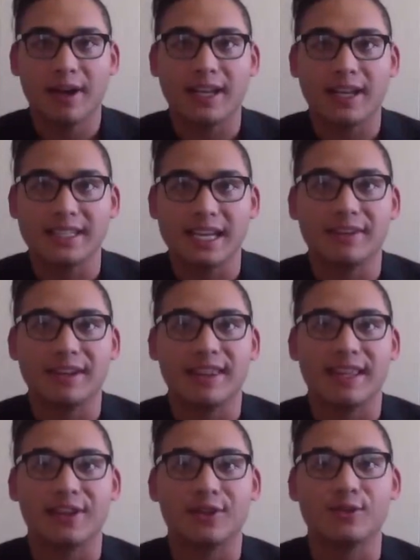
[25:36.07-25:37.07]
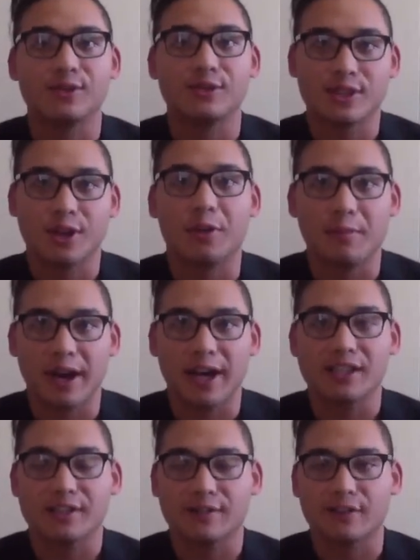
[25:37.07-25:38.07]
But David, thank you so
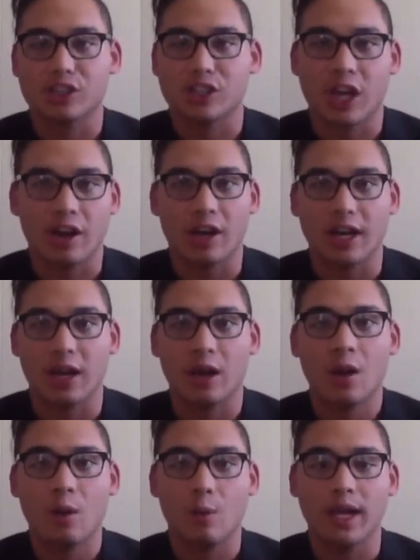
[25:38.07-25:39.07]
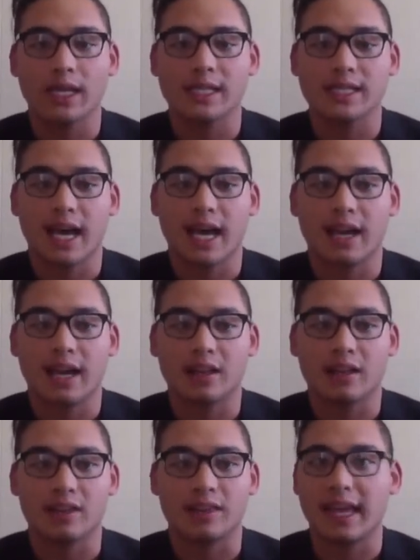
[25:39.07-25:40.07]
much for sharing ways that
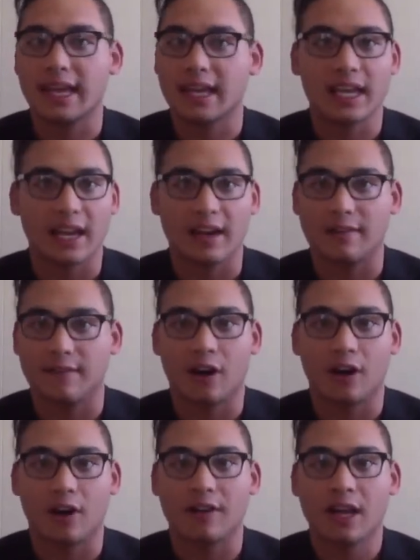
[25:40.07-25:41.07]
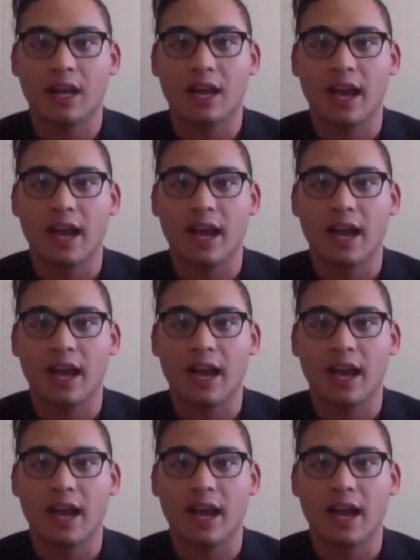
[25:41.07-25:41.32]
they can get involved.